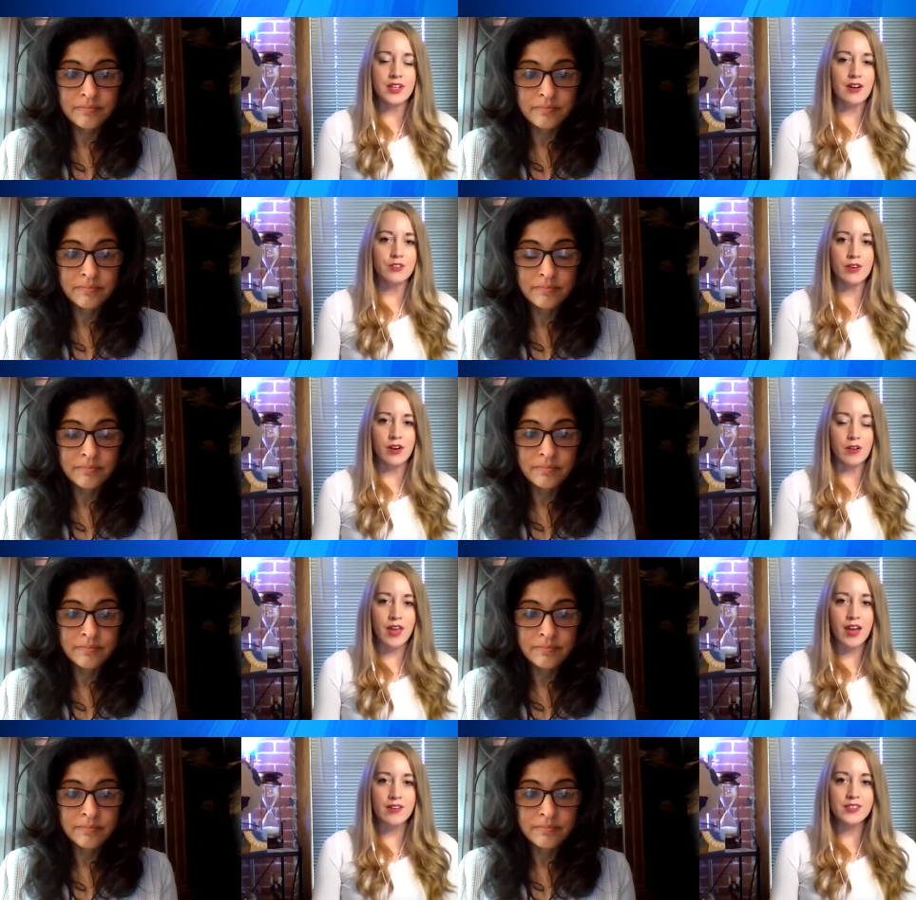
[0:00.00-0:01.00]
Speaker 1: and alternative
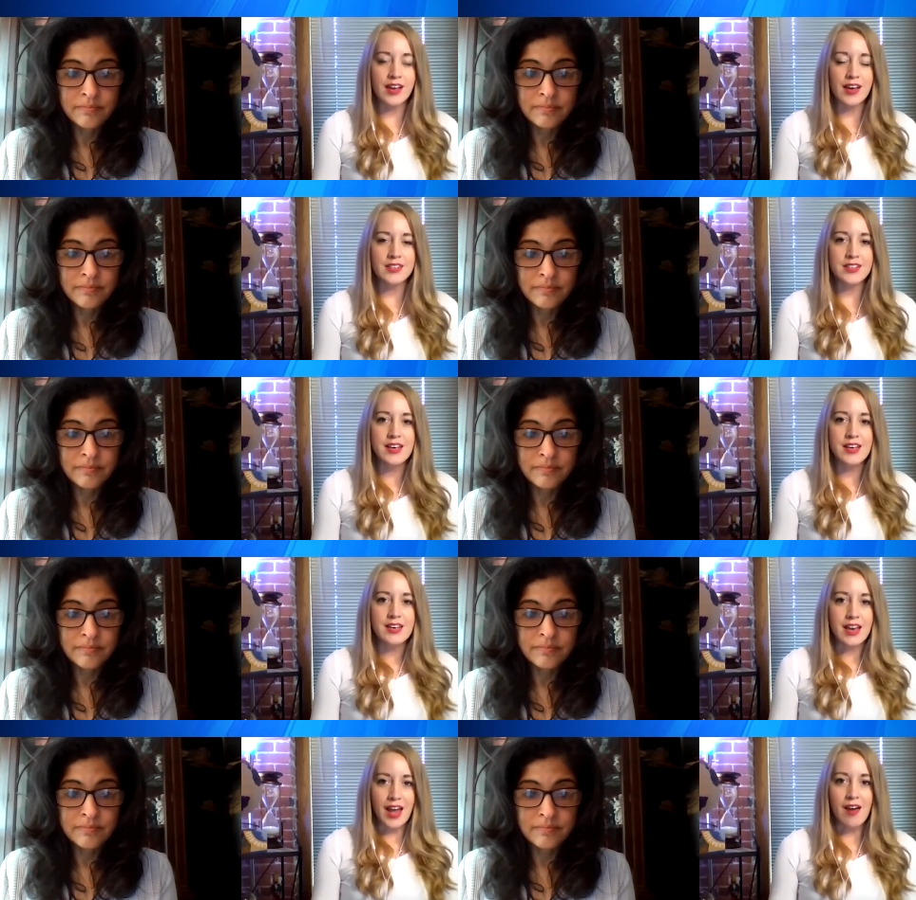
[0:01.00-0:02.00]
care sites
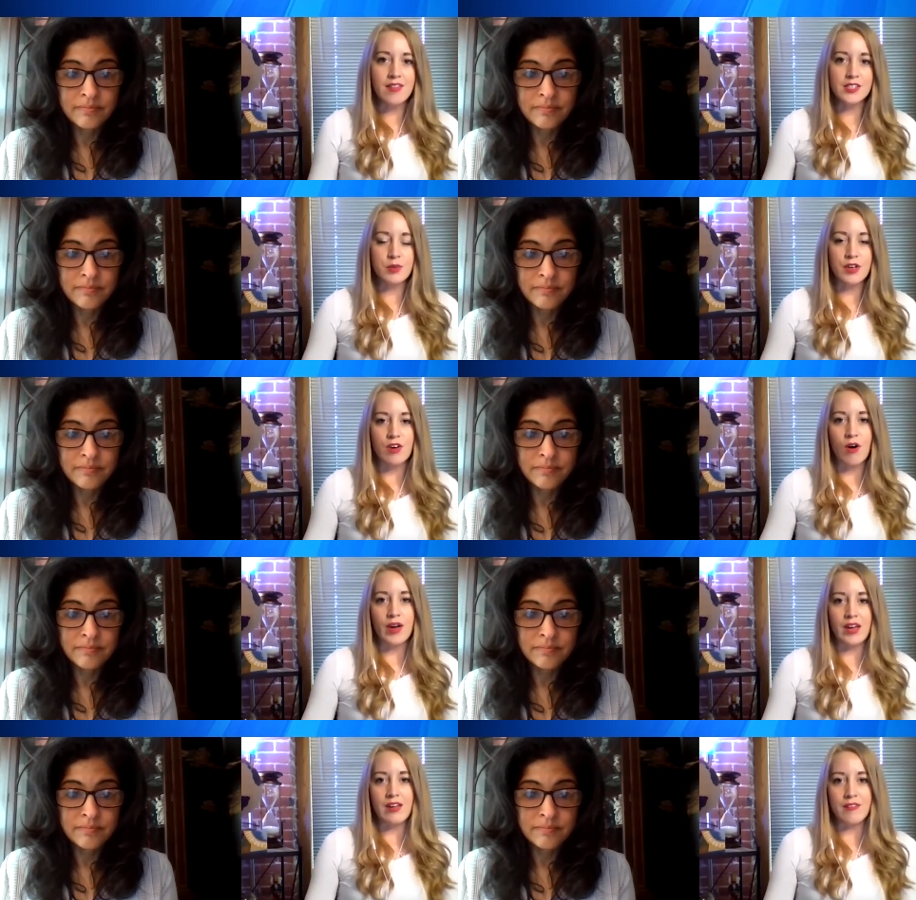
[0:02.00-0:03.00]
and how that's been
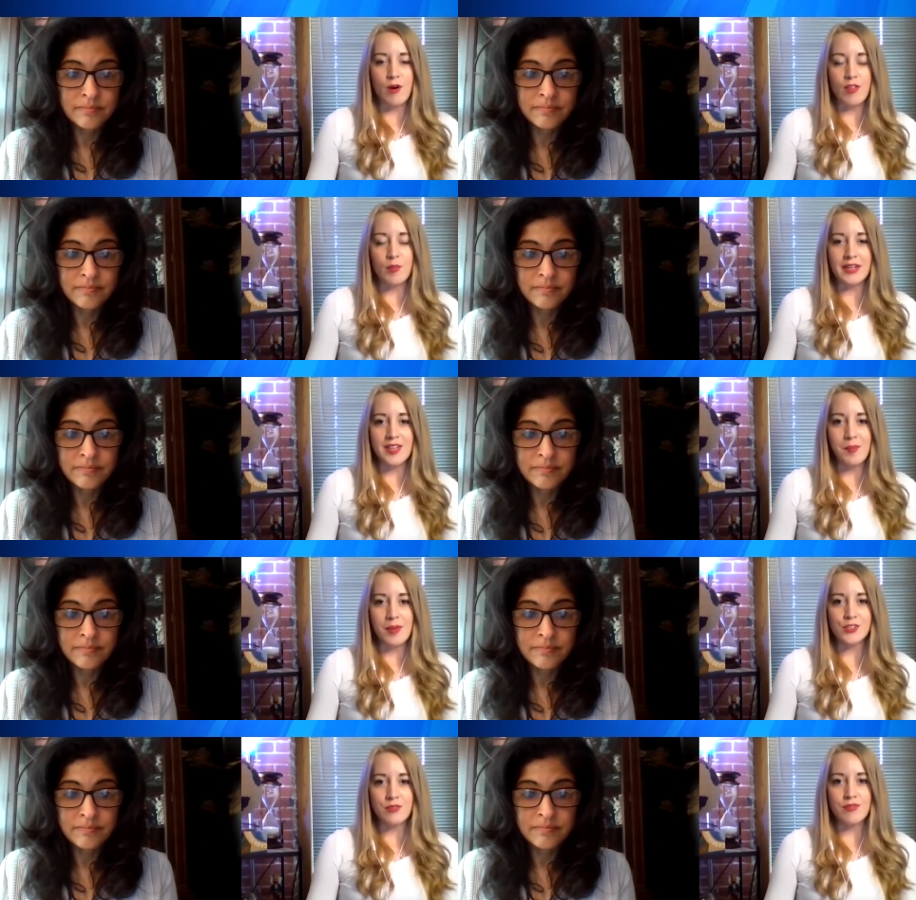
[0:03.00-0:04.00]
going throughout the
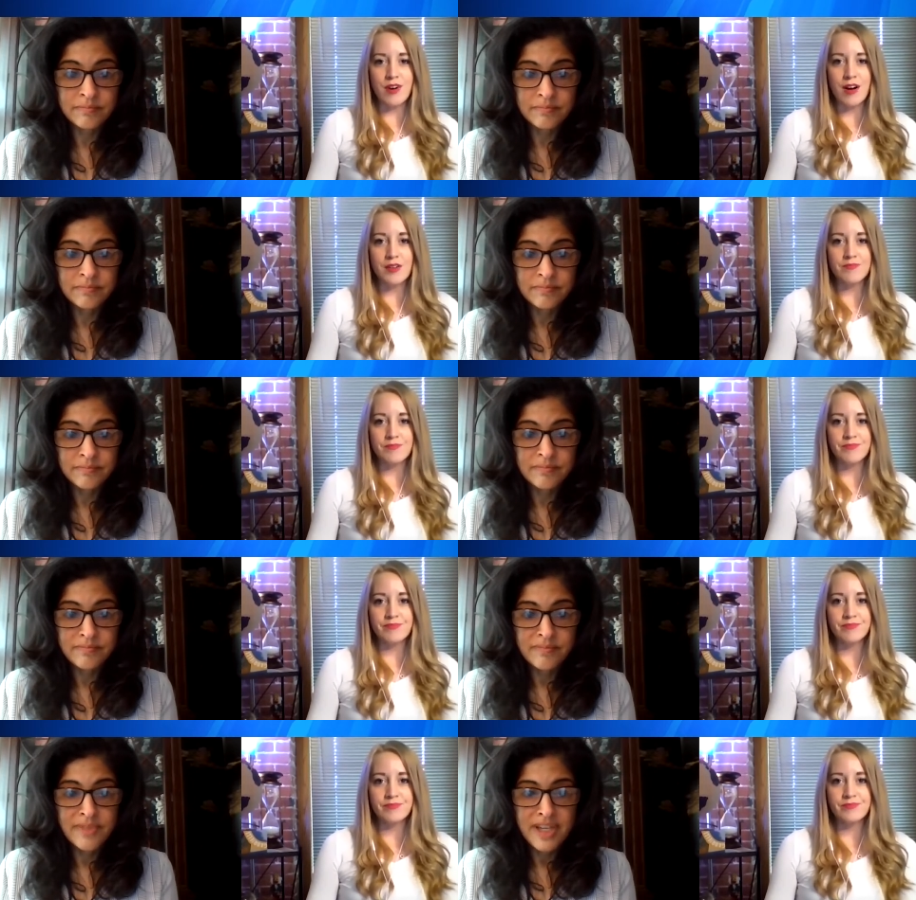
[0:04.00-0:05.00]
pandemic so far.
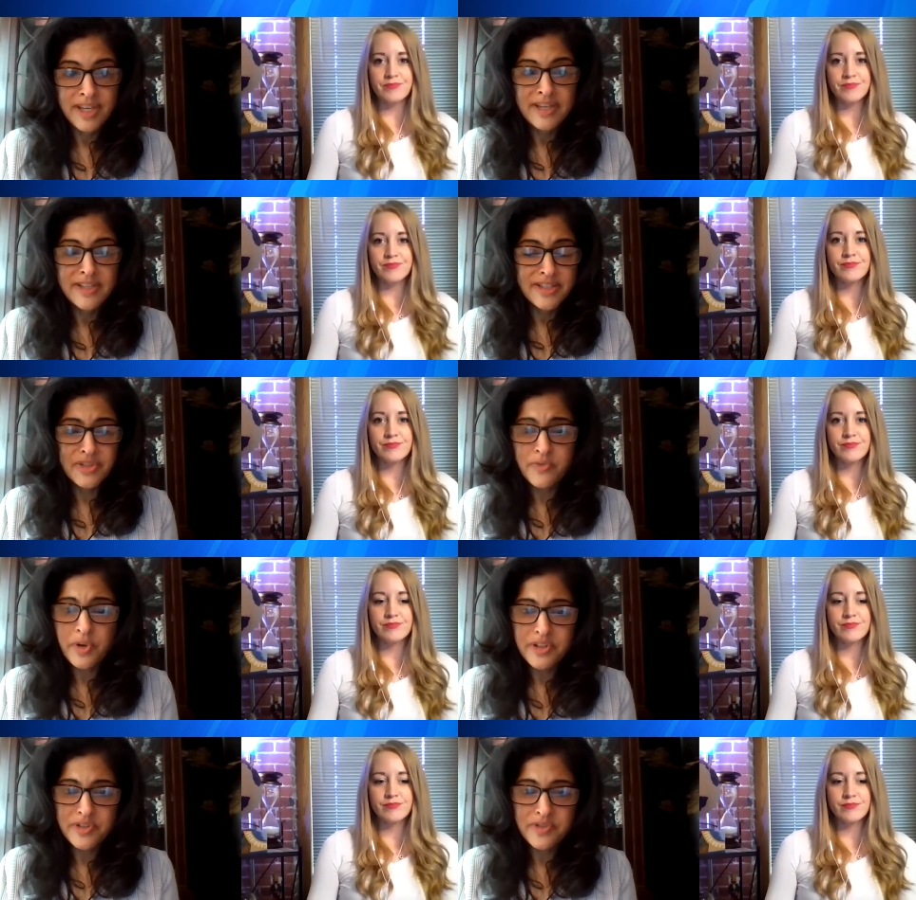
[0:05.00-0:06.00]
Speaker 2: Skills
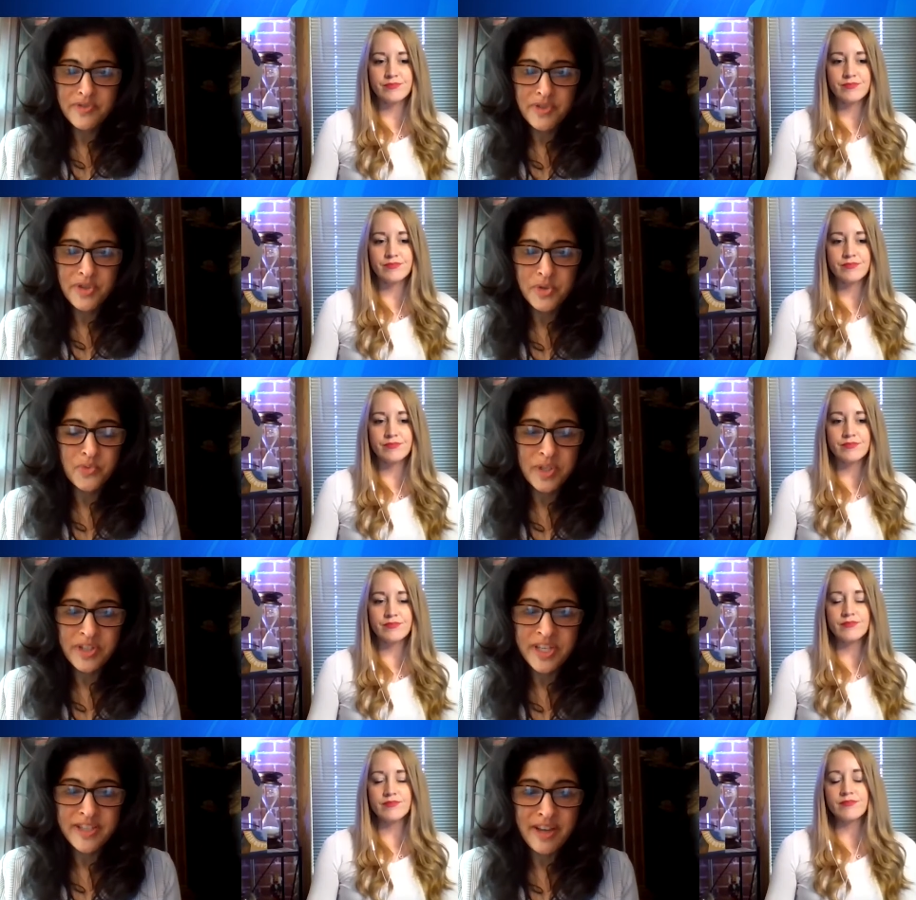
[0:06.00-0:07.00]
for Homes Future is
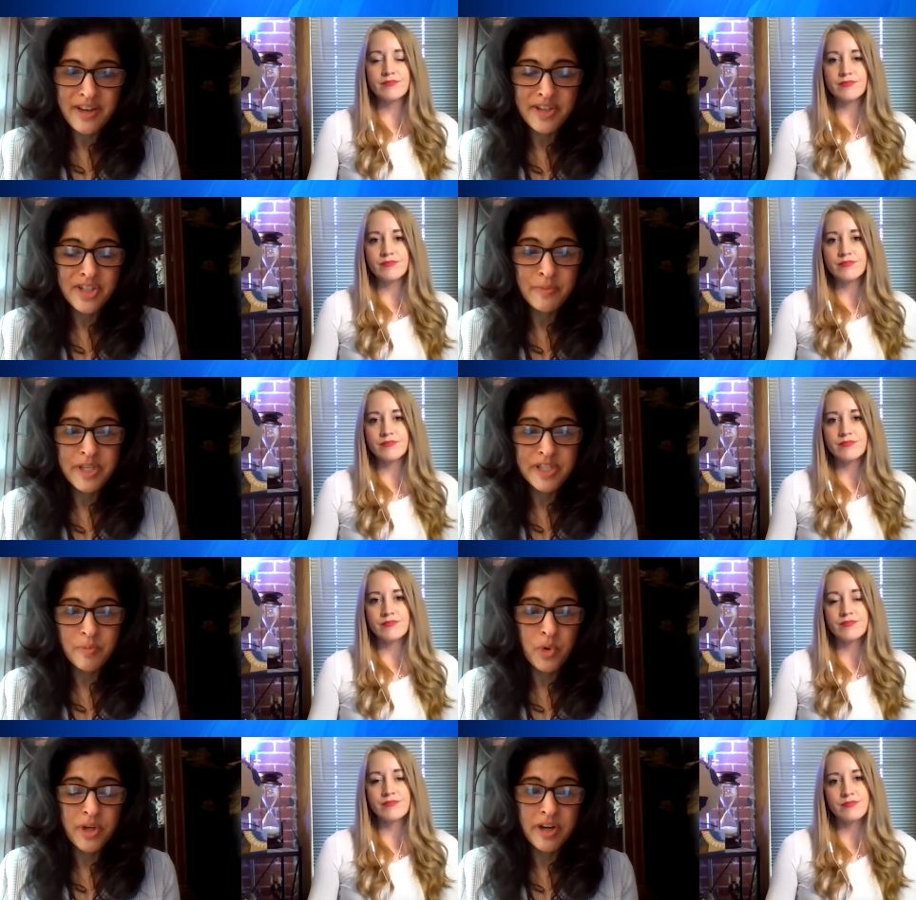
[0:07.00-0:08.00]
really excited to be
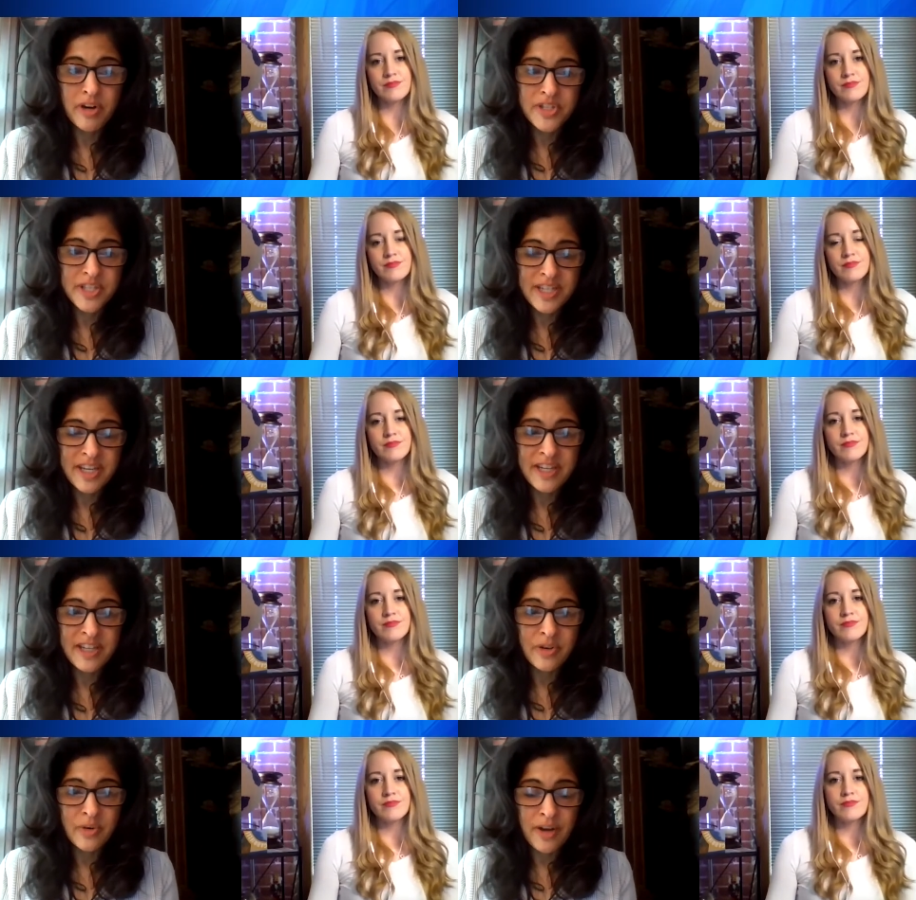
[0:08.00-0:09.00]
supporting our state
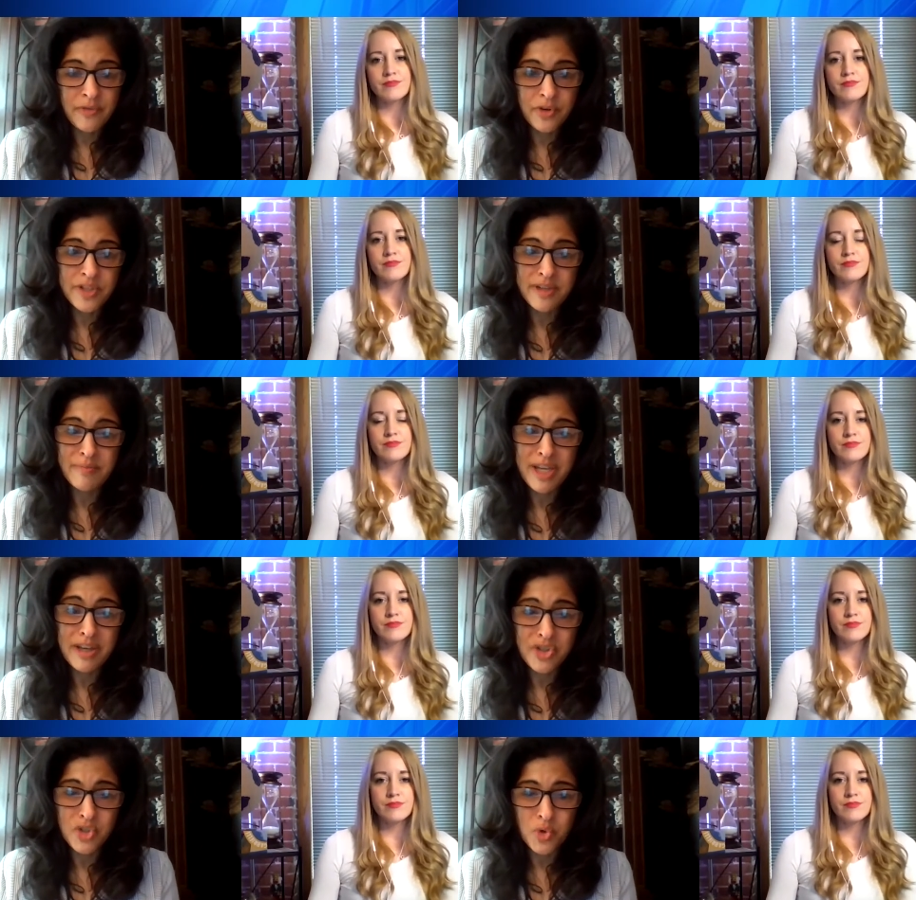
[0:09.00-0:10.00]
in their efforts and
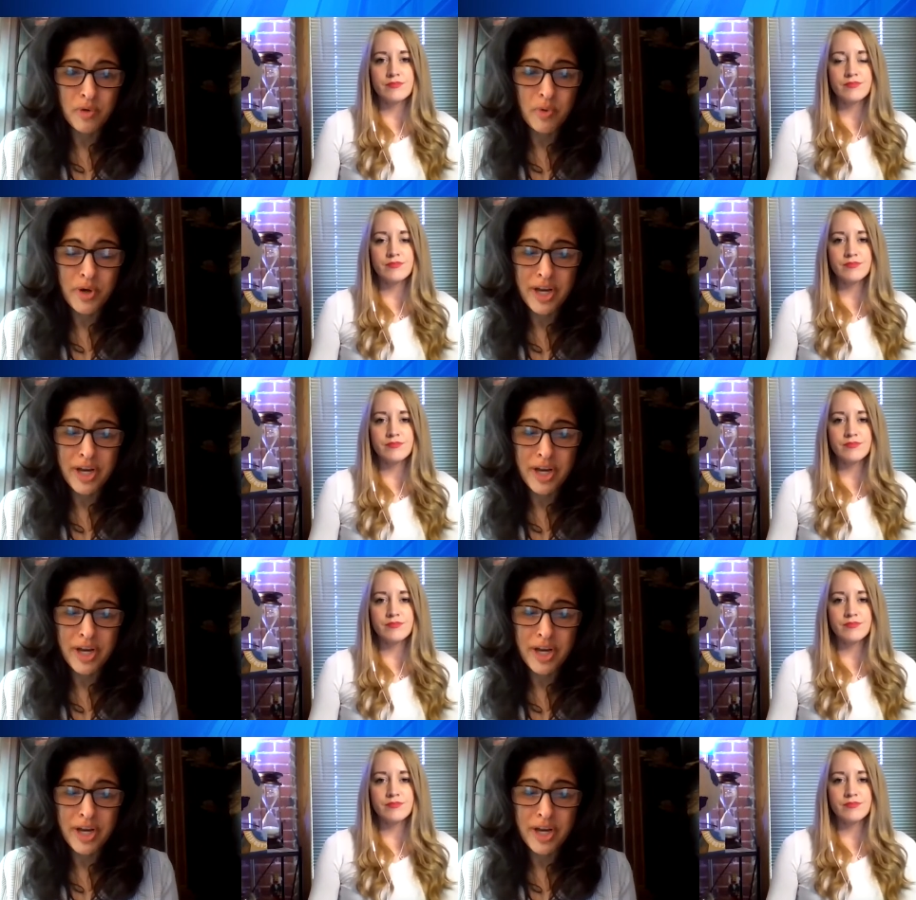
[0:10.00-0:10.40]
making sure Rhode